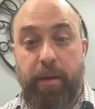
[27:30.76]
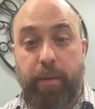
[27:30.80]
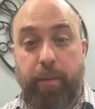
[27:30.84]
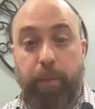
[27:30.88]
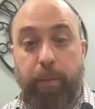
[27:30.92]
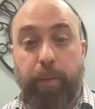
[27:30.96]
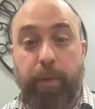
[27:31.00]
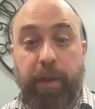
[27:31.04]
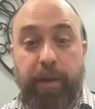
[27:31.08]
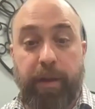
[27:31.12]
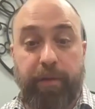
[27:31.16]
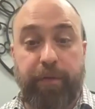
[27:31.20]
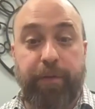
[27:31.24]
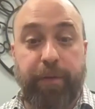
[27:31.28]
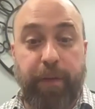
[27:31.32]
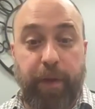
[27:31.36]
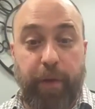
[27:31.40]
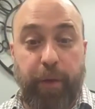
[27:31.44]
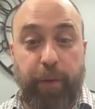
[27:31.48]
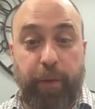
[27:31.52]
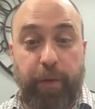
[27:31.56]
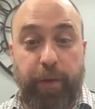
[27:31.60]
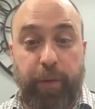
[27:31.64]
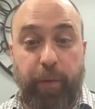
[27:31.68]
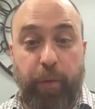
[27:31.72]
blood
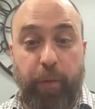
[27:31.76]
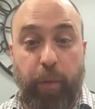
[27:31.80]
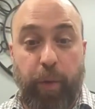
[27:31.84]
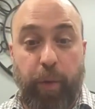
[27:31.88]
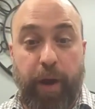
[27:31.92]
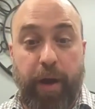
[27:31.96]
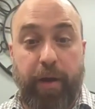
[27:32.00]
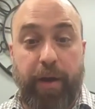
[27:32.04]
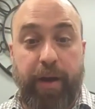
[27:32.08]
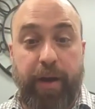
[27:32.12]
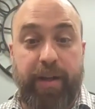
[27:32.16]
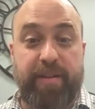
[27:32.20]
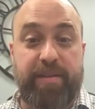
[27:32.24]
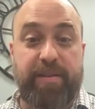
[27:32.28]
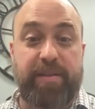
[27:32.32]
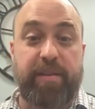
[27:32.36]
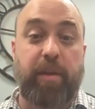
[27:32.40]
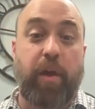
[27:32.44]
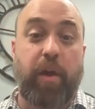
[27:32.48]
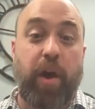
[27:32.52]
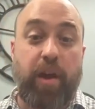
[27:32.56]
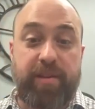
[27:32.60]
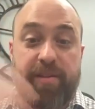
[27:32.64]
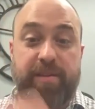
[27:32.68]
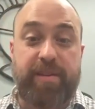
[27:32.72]
flow where it's
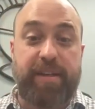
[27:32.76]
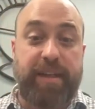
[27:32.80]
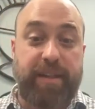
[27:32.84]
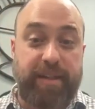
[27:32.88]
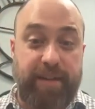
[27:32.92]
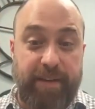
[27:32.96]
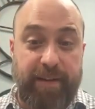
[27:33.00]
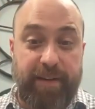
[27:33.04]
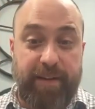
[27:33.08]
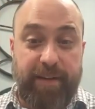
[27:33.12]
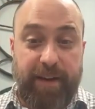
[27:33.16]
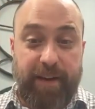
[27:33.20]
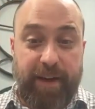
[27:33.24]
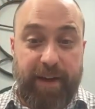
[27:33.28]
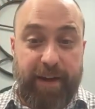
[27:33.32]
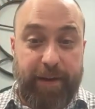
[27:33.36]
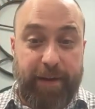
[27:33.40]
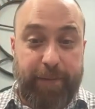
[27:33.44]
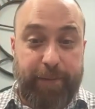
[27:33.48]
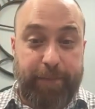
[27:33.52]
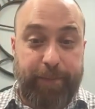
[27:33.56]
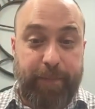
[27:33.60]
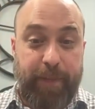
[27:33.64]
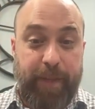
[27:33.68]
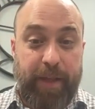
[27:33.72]
lost it.
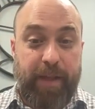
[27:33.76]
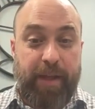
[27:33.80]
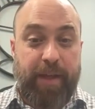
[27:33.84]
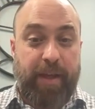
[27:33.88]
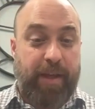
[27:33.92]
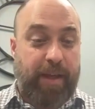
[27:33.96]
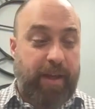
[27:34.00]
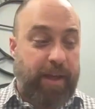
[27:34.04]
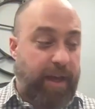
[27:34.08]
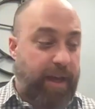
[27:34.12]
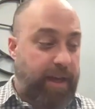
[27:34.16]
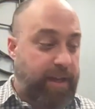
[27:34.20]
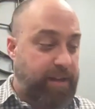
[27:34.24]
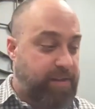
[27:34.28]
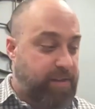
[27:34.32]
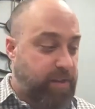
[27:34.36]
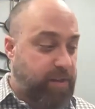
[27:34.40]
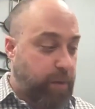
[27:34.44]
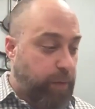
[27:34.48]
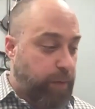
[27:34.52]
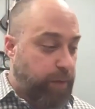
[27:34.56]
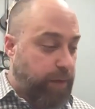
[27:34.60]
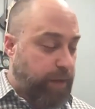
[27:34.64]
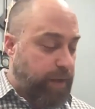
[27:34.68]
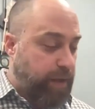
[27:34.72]
And
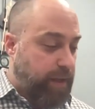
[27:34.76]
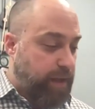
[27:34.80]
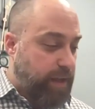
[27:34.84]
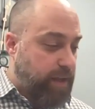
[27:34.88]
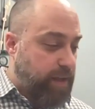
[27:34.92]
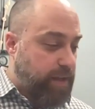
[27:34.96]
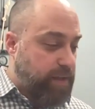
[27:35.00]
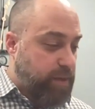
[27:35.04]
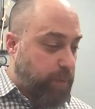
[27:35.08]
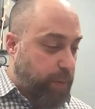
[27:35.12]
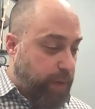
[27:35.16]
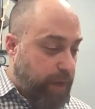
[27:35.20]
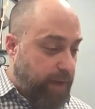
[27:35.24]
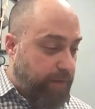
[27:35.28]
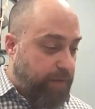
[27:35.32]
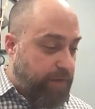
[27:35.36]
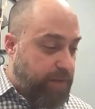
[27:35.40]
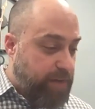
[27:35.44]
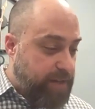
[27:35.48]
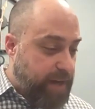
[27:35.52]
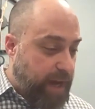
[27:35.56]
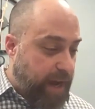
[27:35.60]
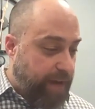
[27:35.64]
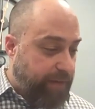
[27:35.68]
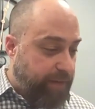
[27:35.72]
so we have the
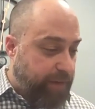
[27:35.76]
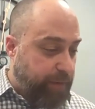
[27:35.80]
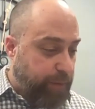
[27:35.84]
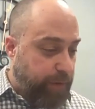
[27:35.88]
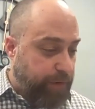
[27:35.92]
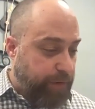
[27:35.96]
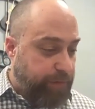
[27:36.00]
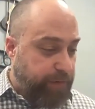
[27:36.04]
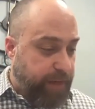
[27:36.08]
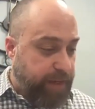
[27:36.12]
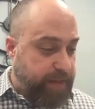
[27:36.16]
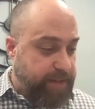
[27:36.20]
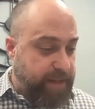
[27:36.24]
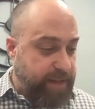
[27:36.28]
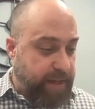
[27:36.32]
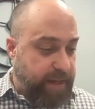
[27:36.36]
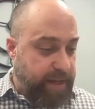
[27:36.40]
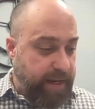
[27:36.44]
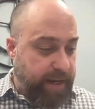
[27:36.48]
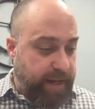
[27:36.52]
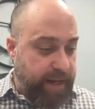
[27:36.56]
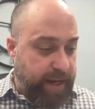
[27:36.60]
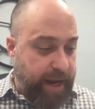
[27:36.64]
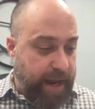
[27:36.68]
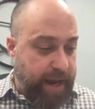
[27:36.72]
diving reflex,
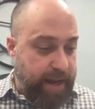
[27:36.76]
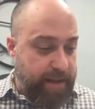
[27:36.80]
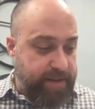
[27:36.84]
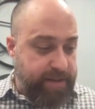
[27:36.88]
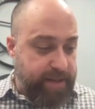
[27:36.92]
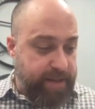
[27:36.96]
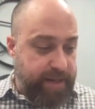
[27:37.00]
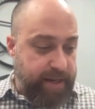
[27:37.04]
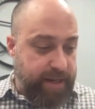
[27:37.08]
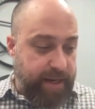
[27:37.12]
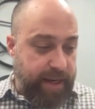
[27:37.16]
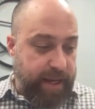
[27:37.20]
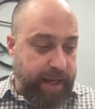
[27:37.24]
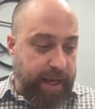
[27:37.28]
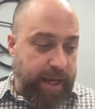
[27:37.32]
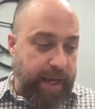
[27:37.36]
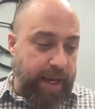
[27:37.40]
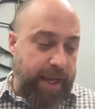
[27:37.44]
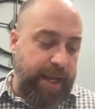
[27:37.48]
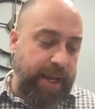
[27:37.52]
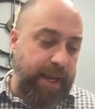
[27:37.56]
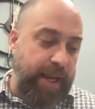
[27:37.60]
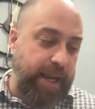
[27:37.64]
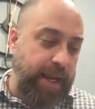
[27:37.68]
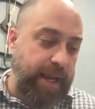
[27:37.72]
and it has an
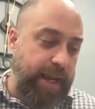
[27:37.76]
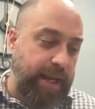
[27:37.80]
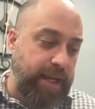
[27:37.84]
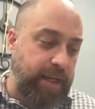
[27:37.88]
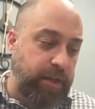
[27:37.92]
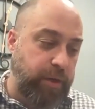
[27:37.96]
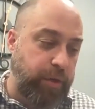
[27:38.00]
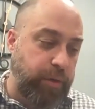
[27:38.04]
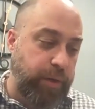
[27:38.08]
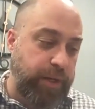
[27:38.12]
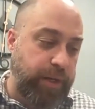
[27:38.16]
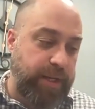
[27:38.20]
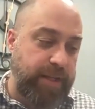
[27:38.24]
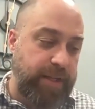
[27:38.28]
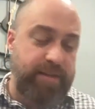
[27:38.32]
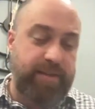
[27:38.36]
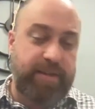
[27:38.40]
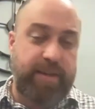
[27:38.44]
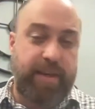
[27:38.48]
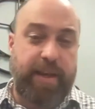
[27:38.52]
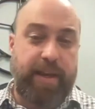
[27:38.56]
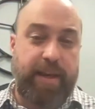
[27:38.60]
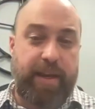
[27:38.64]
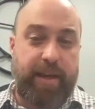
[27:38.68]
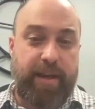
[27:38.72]
increase
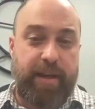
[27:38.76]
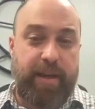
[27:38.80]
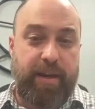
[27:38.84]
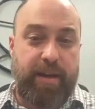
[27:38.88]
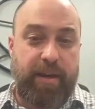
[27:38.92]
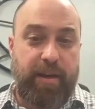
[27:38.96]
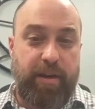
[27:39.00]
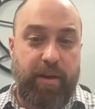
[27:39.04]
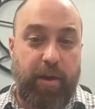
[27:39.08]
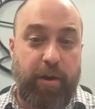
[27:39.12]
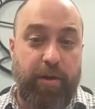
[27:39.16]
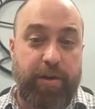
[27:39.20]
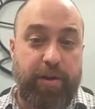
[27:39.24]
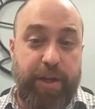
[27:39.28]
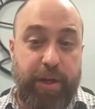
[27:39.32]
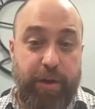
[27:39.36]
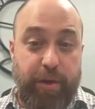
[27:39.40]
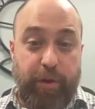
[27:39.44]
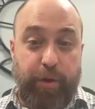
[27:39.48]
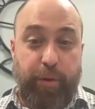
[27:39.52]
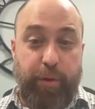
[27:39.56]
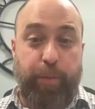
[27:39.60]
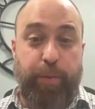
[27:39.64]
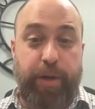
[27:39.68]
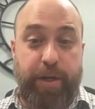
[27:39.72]
in
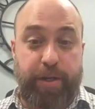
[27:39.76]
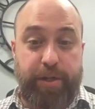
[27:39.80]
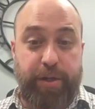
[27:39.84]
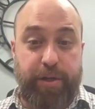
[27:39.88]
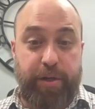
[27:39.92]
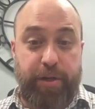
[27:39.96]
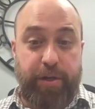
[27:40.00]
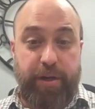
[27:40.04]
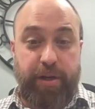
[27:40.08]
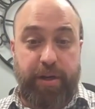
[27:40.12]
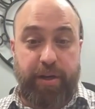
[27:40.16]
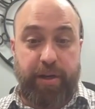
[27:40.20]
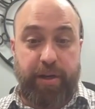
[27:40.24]
arterial pressure.